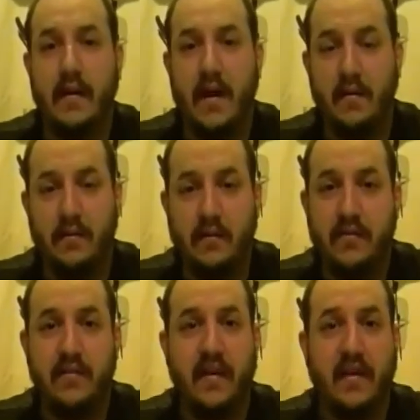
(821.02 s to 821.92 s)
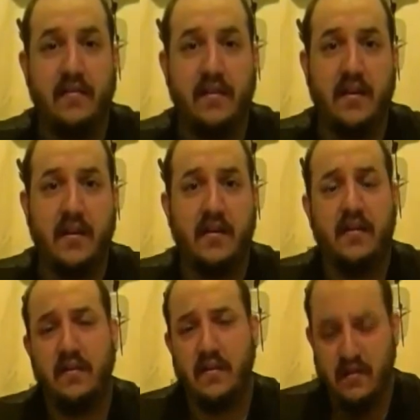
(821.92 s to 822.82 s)
Now, just like a
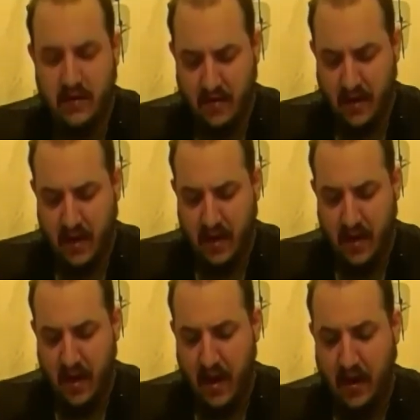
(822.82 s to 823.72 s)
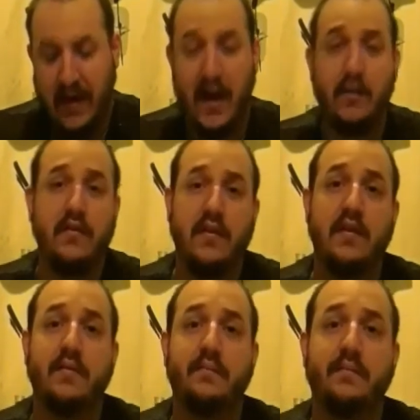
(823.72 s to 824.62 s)
city, a
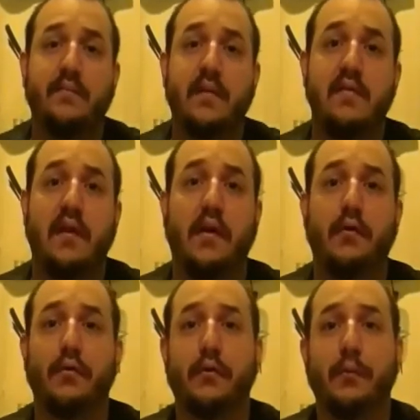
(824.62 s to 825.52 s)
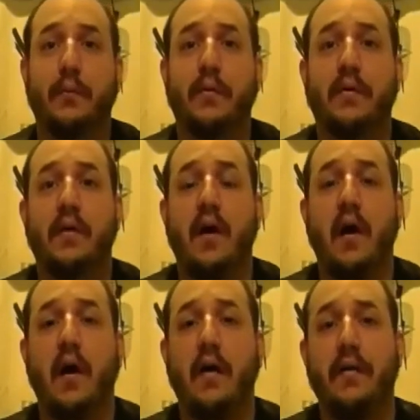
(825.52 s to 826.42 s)
county is a group
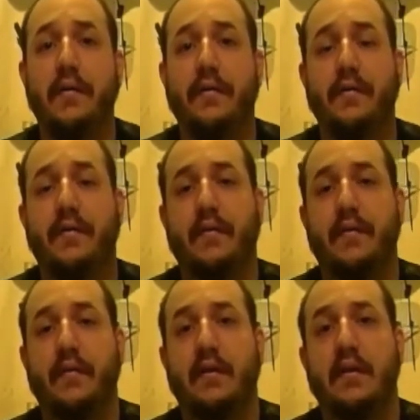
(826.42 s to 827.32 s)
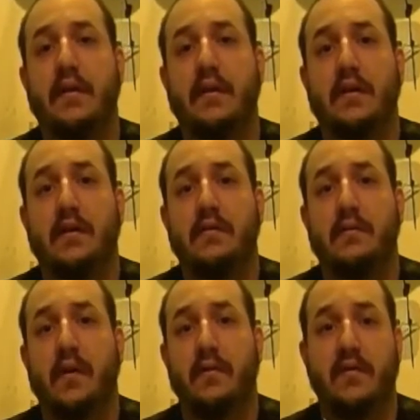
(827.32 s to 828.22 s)
of
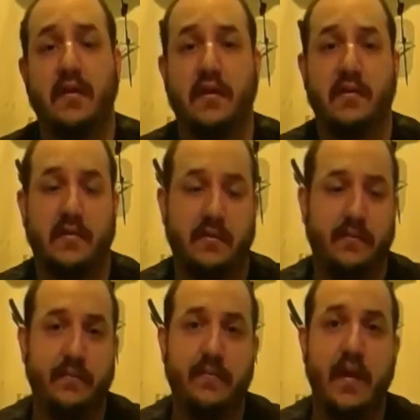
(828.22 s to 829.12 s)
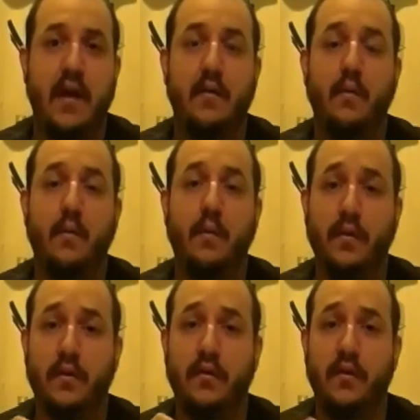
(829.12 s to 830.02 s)
of cities. Now,
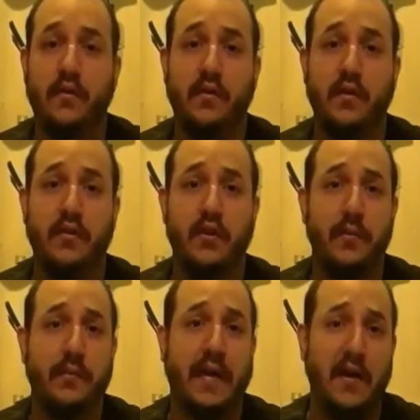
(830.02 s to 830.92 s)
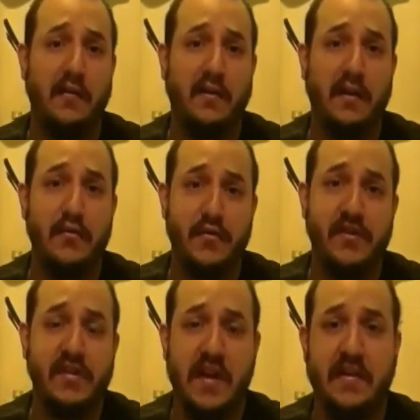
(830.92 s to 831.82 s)
the, the, the term county
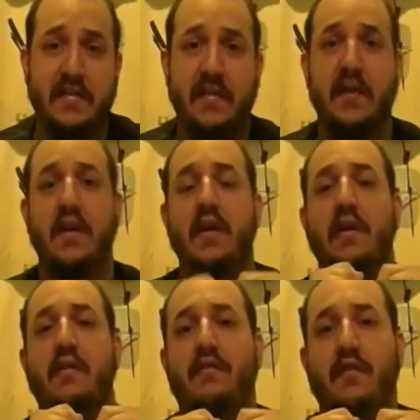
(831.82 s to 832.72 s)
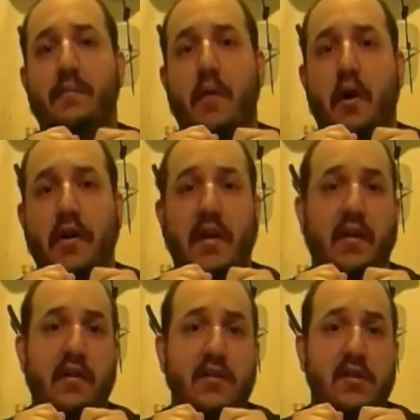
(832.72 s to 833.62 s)
originates from our
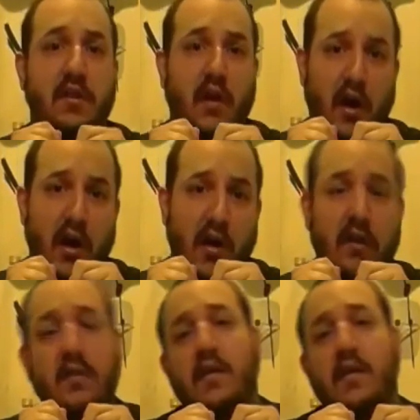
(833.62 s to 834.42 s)
English law,